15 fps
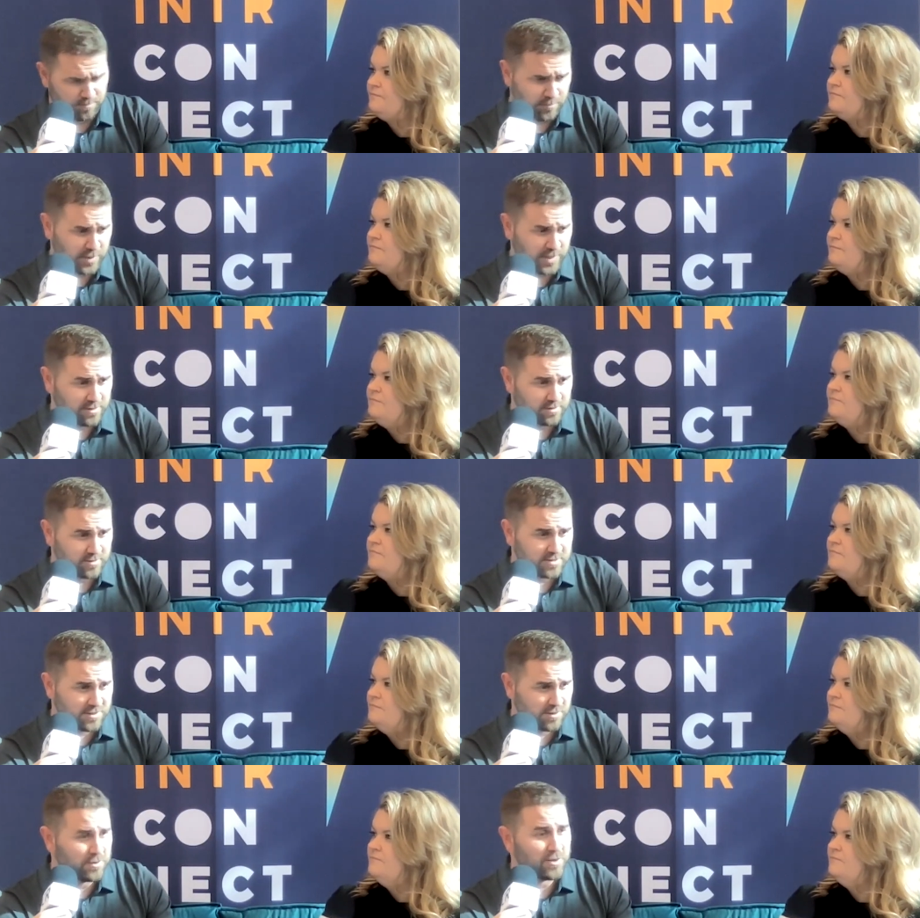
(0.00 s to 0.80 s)
Speaker 1: But
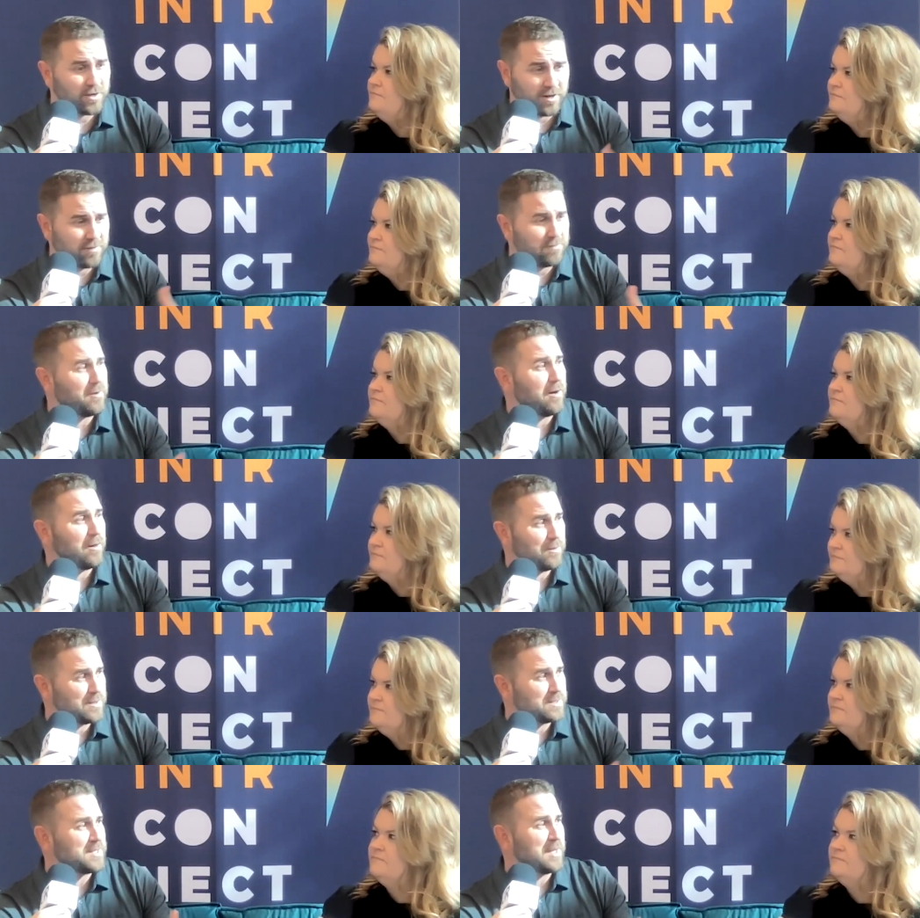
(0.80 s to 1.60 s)
still, you're going to
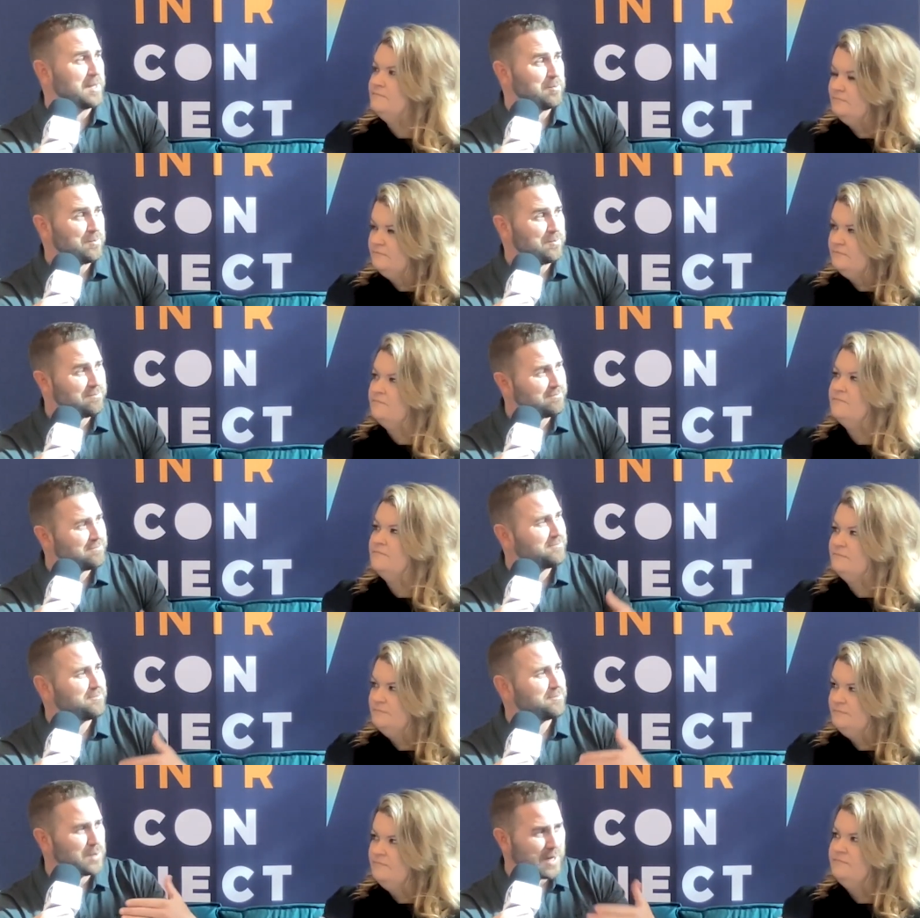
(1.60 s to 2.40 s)
follow the same
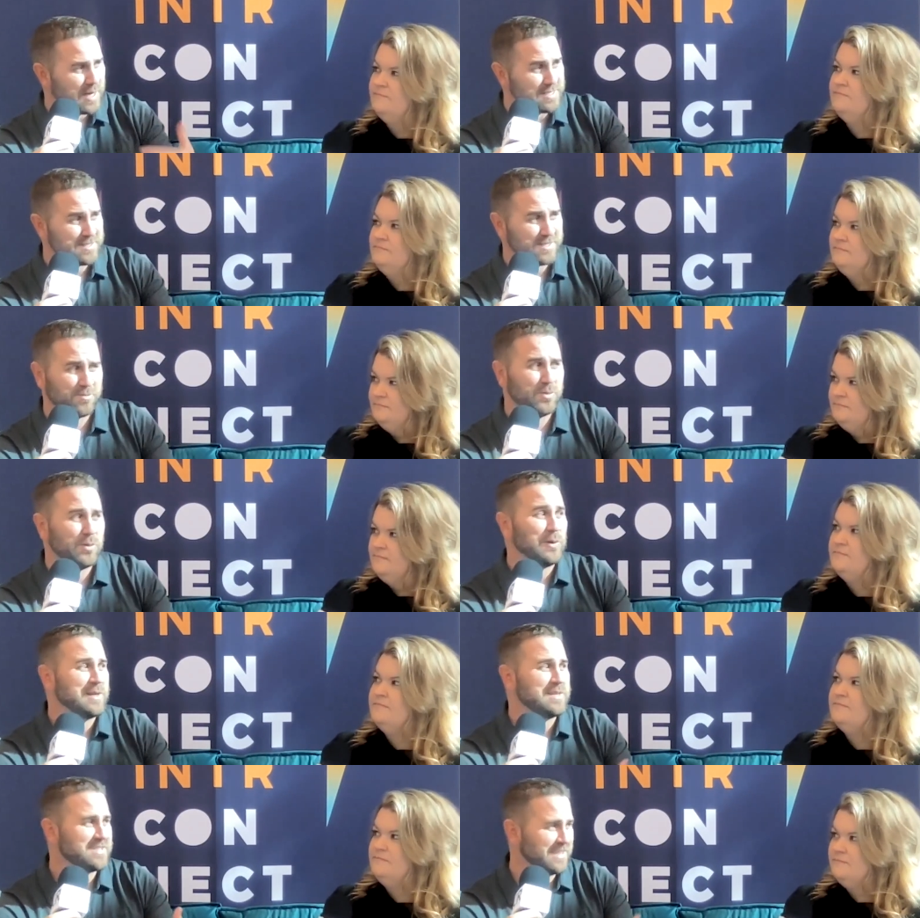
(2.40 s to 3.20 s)
pricing
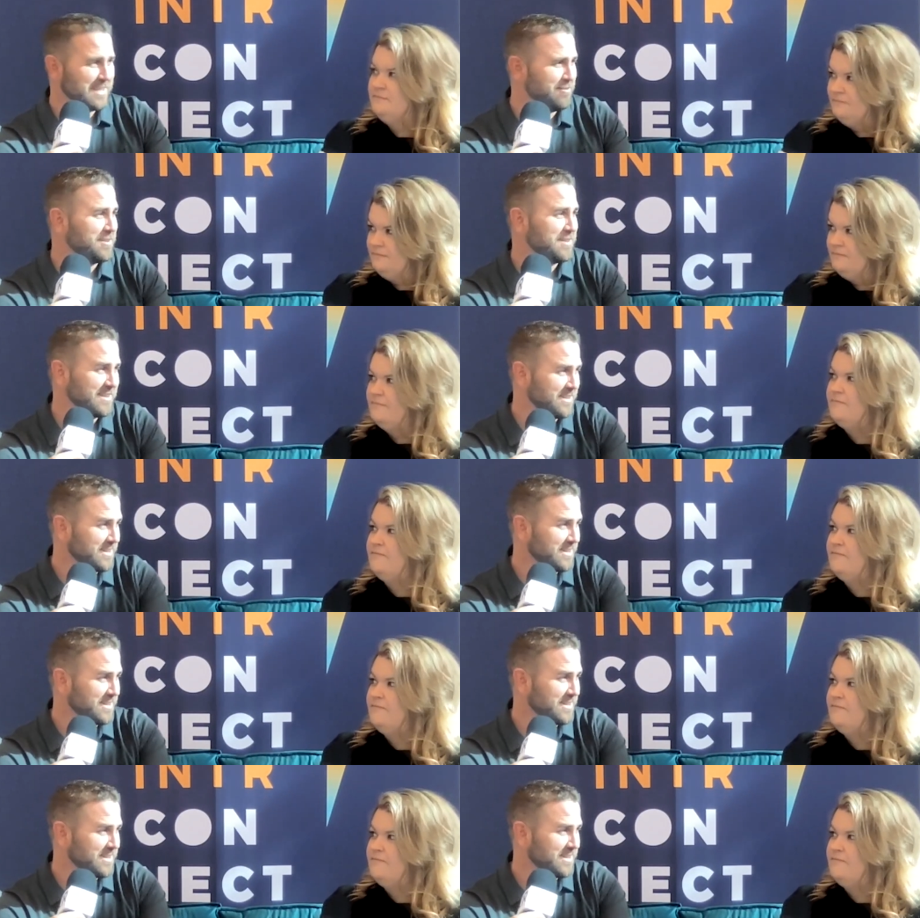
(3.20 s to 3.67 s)
points and everything